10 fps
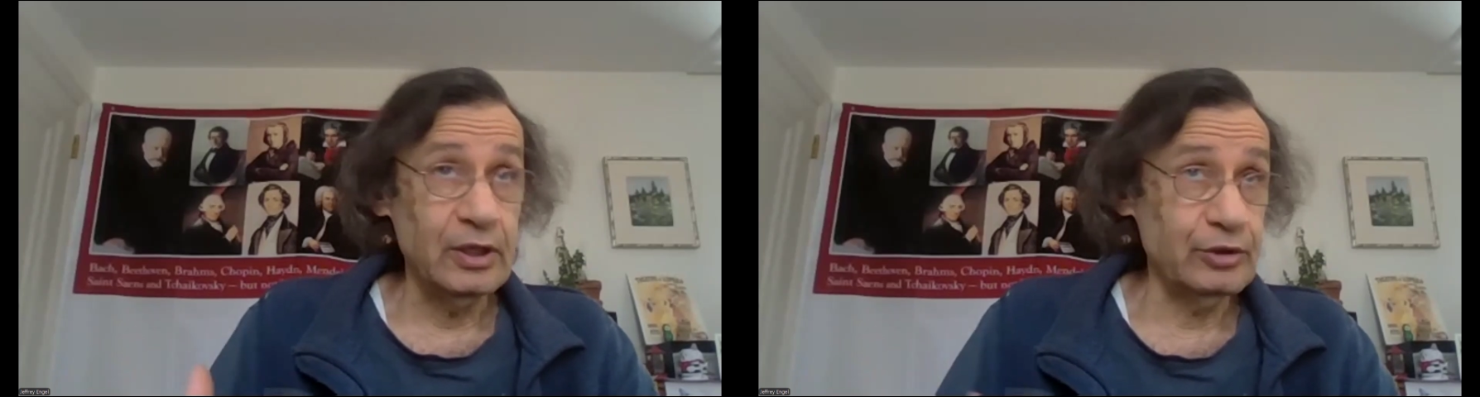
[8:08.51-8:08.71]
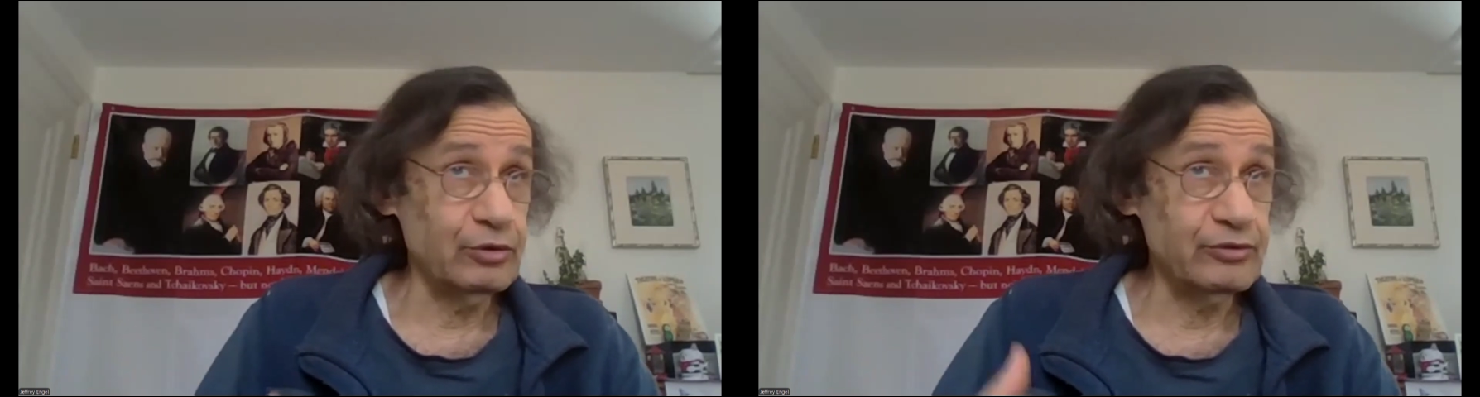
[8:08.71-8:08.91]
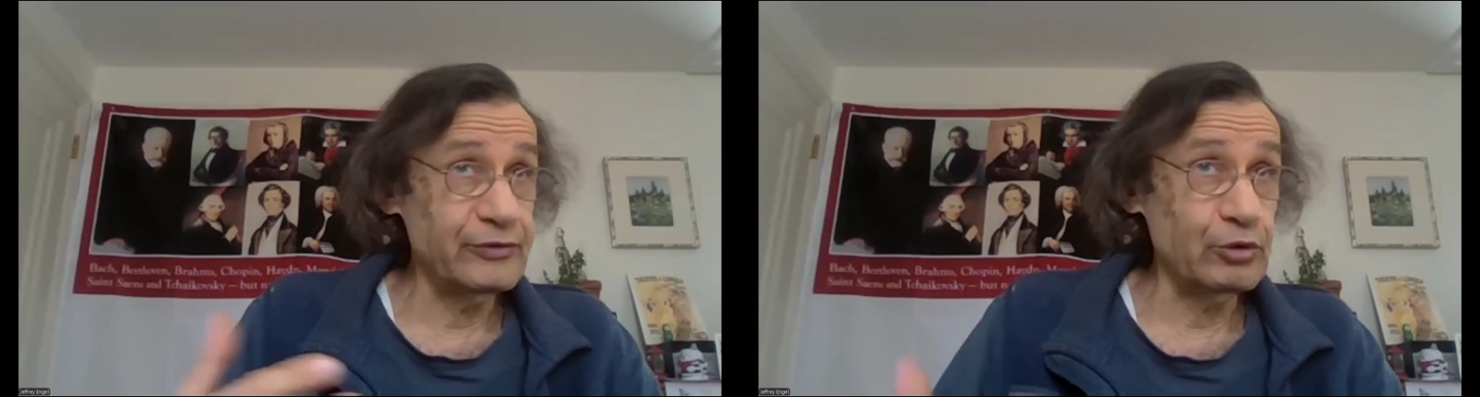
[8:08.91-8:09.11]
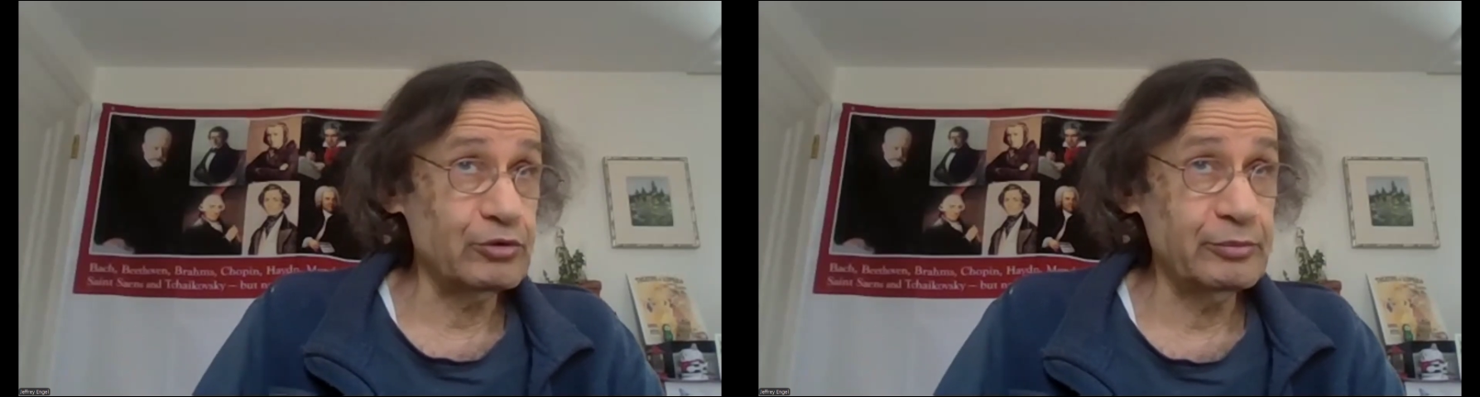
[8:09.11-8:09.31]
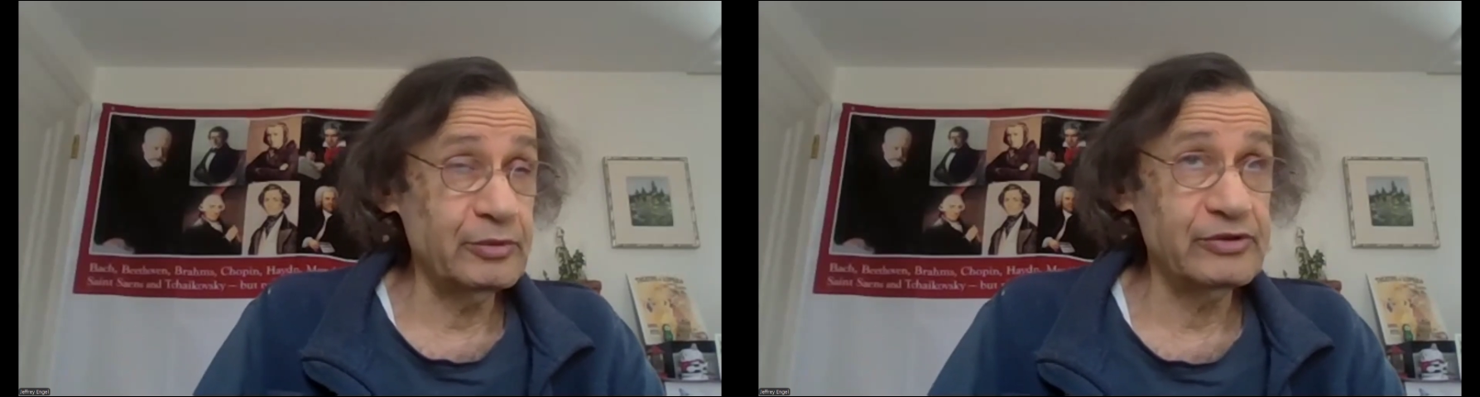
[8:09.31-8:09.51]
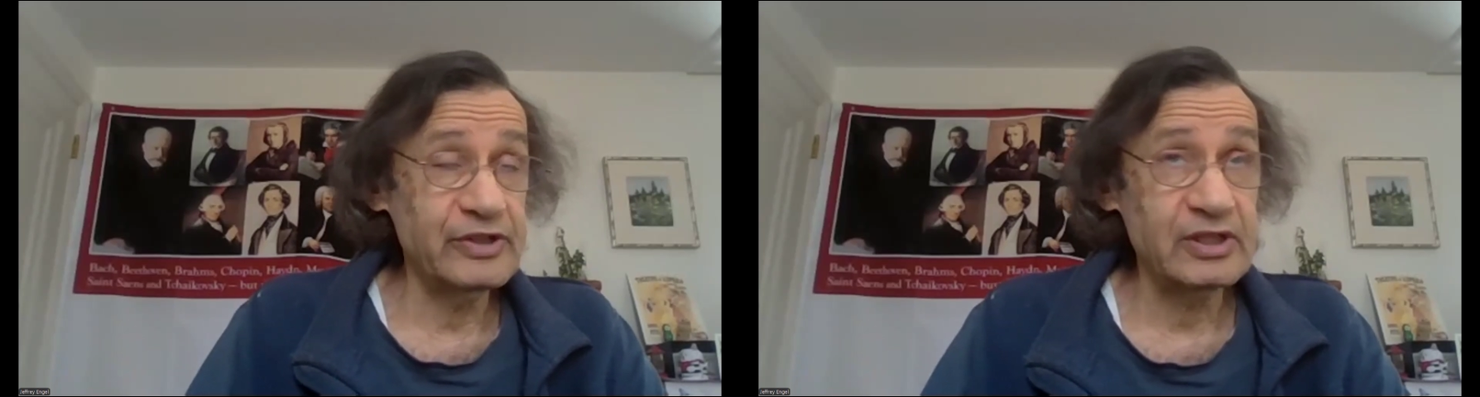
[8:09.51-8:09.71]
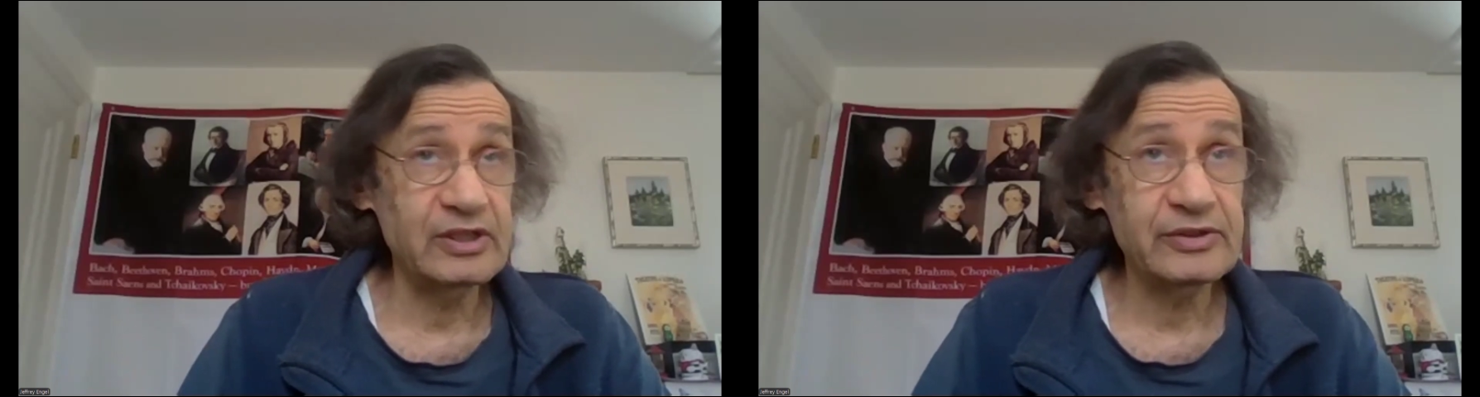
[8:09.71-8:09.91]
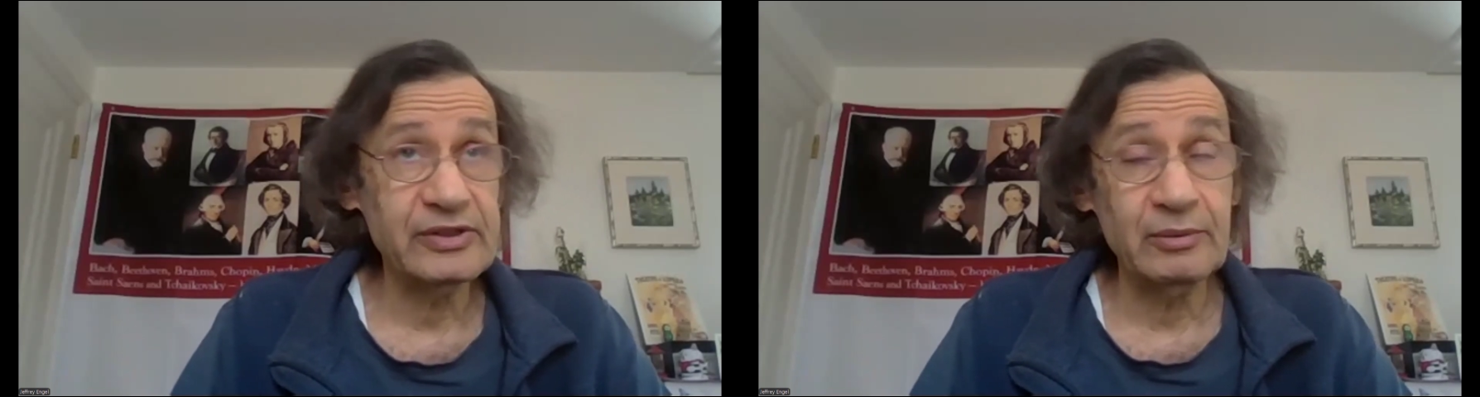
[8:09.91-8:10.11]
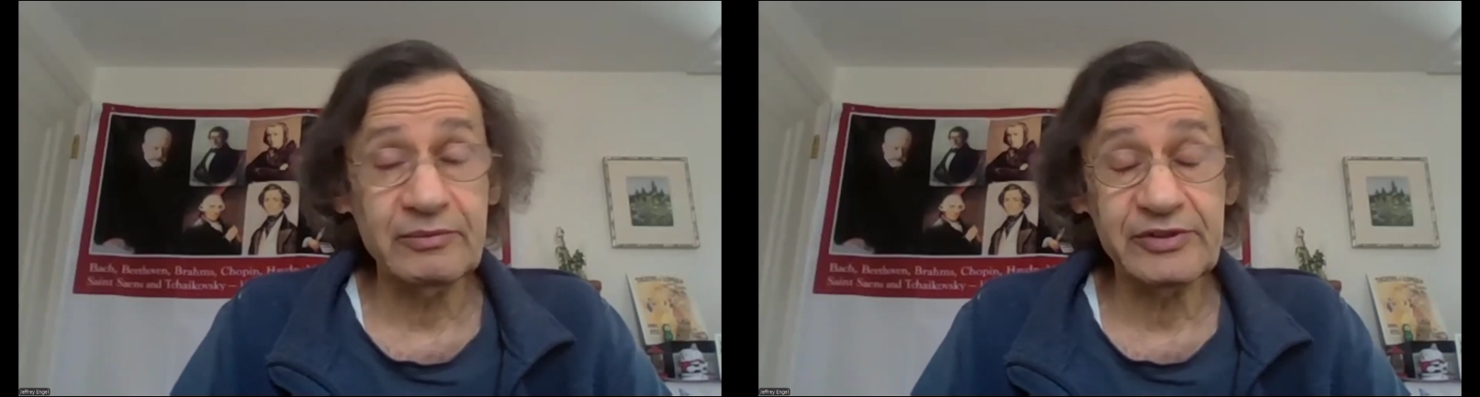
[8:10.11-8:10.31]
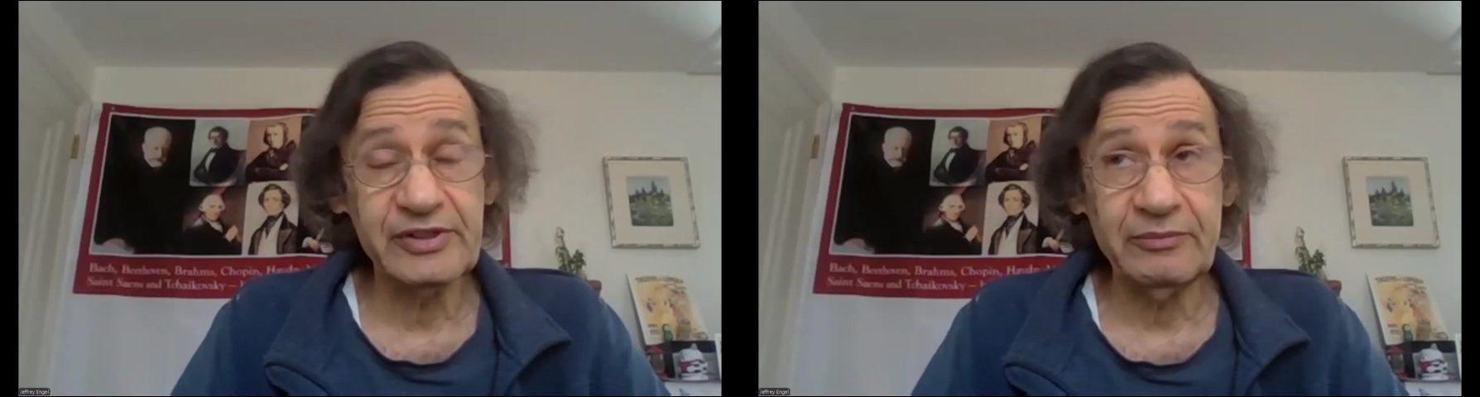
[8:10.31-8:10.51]
used vocal music in some of
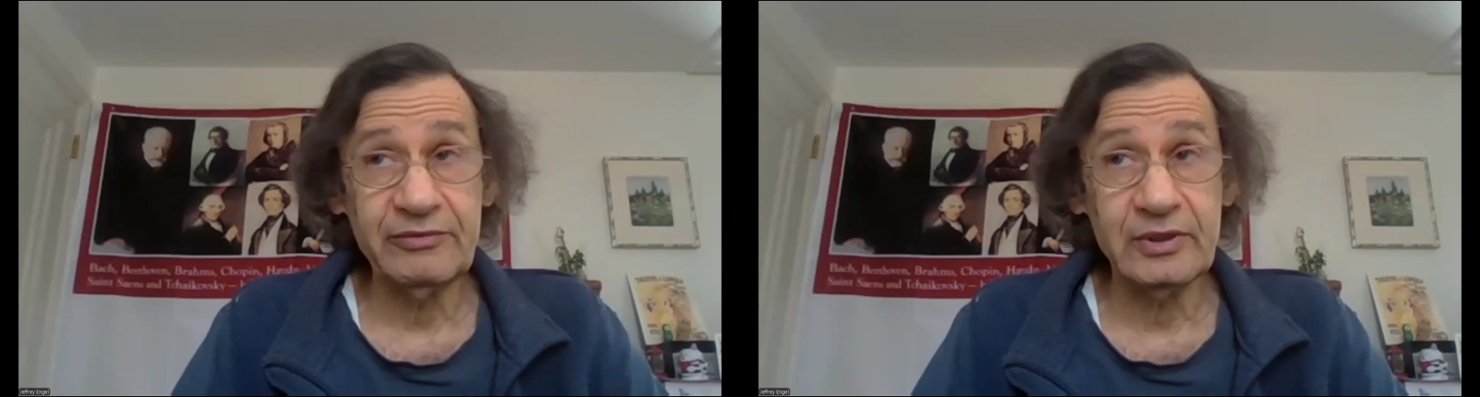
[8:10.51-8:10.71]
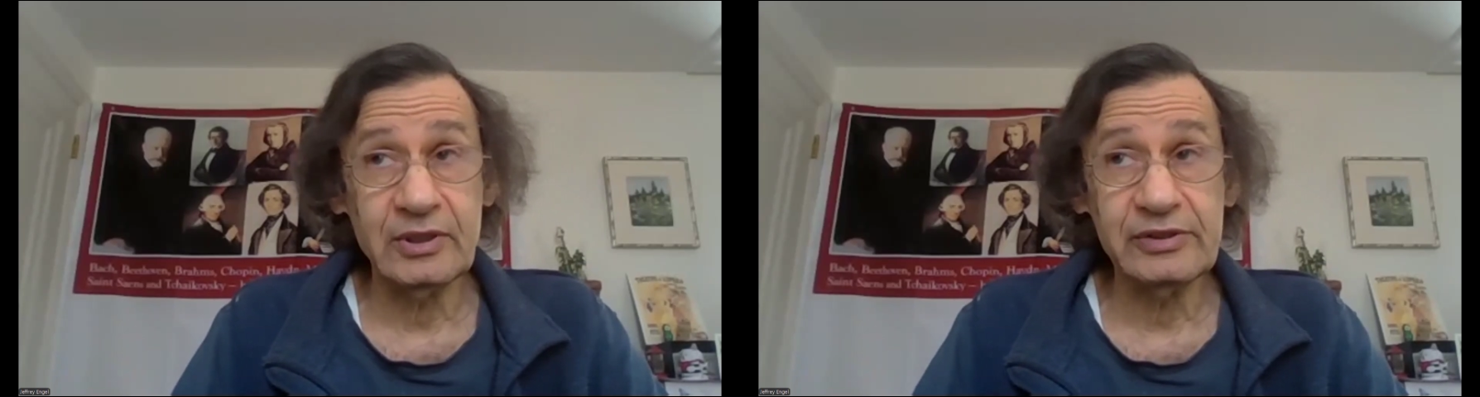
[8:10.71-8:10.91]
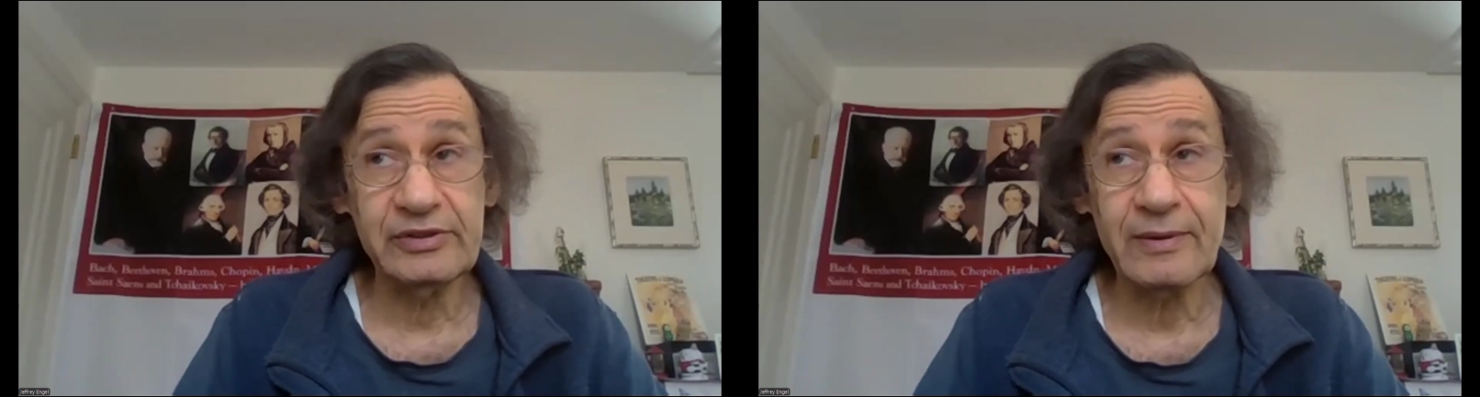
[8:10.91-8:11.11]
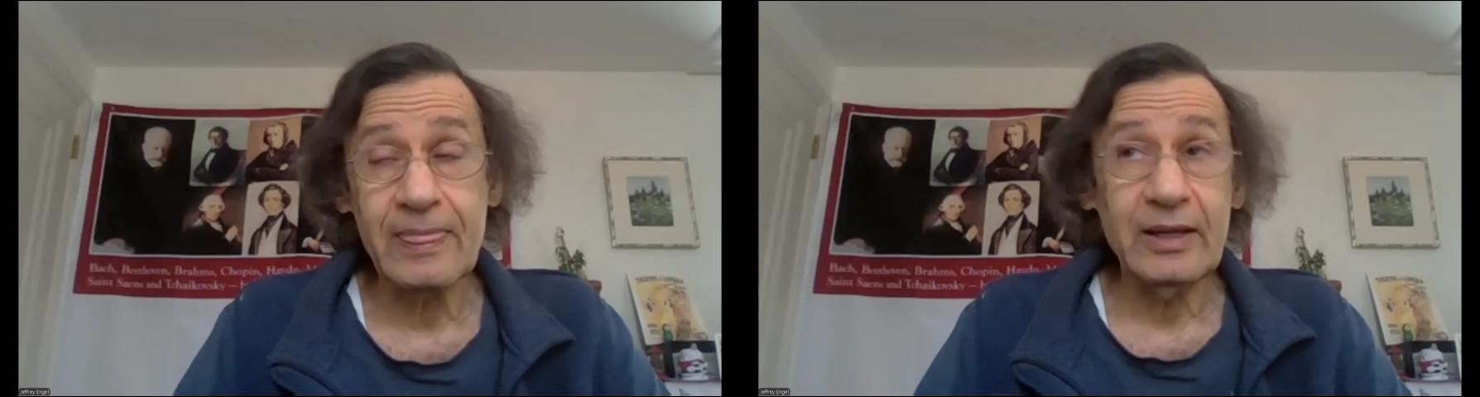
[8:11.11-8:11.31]
his symphonies.